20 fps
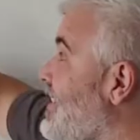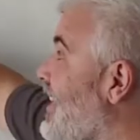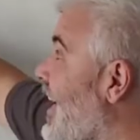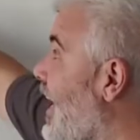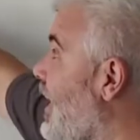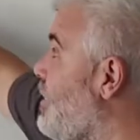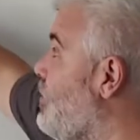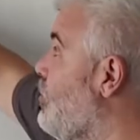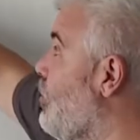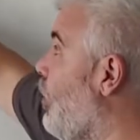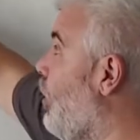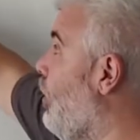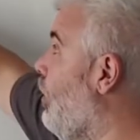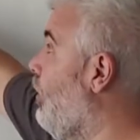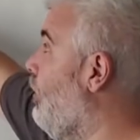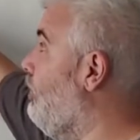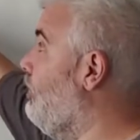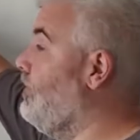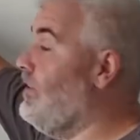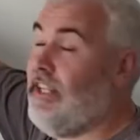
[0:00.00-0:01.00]
sketch
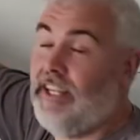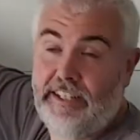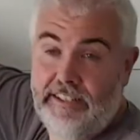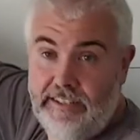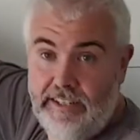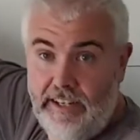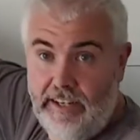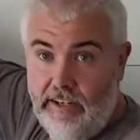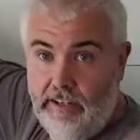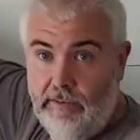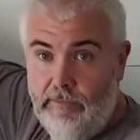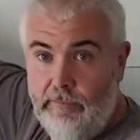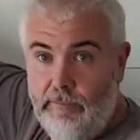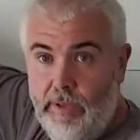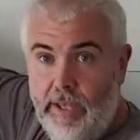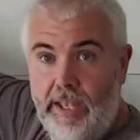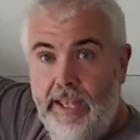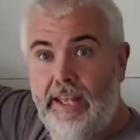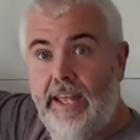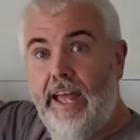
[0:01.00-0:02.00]
of this here.
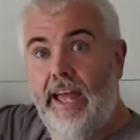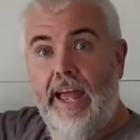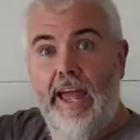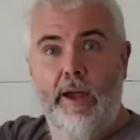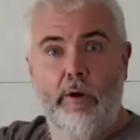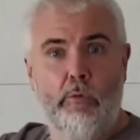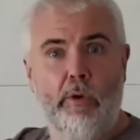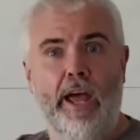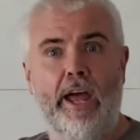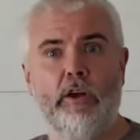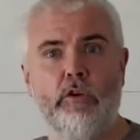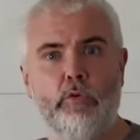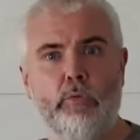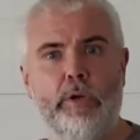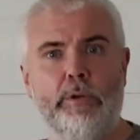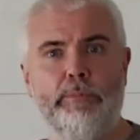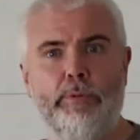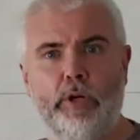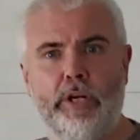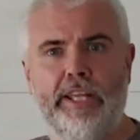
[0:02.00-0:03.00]
How do
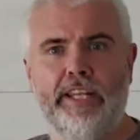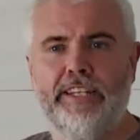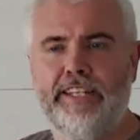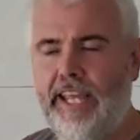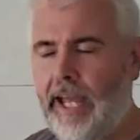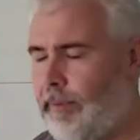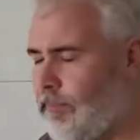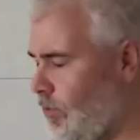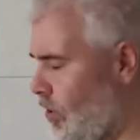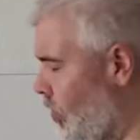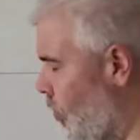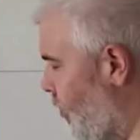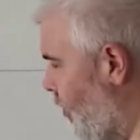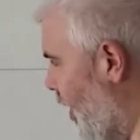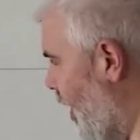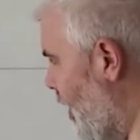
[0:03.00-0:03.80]
we put in the absolute